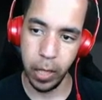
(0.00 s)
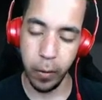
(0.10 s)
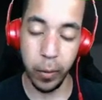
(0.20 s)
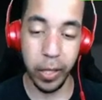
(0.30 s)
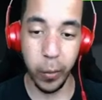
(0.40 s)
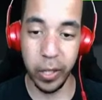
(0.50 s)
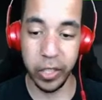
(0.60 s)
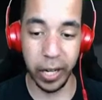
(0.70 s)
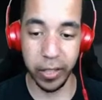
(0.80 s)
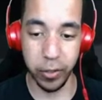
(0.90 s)
I really wish
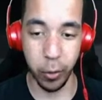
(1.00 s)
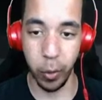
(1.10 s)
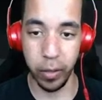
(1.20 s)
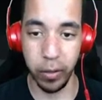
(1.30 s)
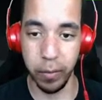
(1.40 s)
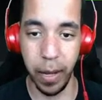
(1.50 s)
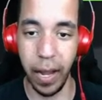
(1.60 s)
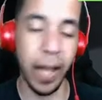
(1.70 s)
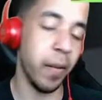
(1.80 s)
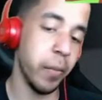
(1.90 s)
I could sort
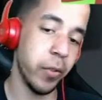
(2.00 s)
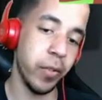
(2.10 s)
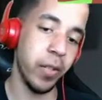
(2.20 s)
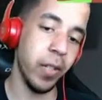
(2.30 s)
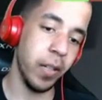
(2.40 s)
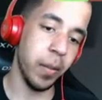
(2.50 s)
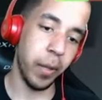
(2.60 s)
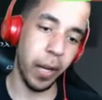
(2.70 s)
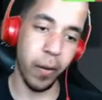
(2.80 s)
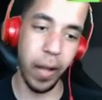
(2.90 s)
my items,
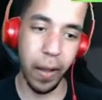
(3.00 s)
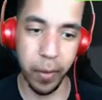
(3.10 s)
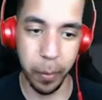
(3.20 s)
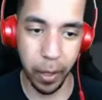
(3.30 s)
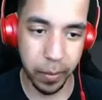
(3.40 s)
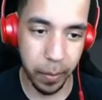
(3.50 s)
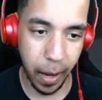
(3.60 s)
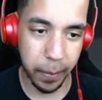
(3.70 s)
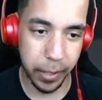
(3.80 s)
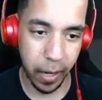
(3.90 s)
but I don't have the button
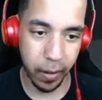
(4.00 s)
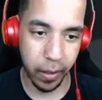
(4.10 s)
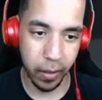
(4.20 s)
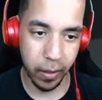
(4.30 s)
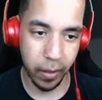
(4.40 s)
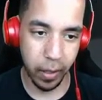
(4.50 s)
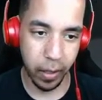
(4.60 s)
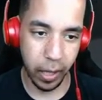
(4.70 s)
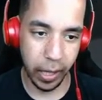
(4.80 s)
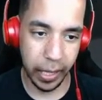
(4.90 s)
mapped out.
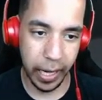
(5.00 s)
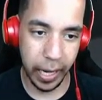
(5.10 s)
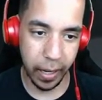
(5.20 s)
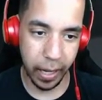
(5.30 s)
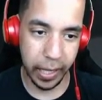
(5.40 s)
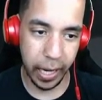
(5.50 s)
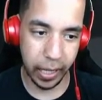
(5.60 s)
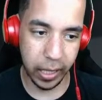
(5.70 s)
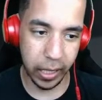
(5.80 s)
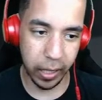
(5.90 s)
Like I can't I
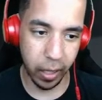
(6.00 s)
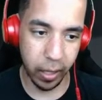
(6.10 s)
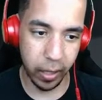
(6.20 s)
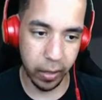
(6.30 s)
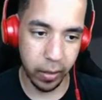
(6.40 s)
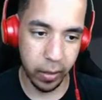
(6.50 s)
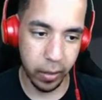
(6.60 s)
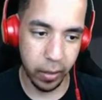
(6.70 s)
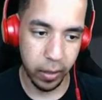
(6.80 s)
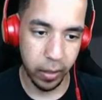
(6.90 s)
can't click on it.
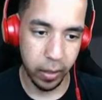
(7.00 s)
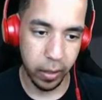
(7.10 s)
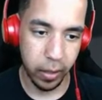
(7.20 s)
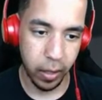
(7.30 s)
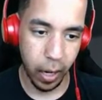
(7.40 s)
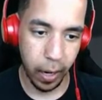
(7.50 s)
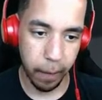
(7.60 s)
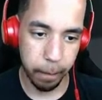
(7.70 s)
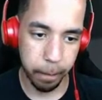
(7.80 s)
All right.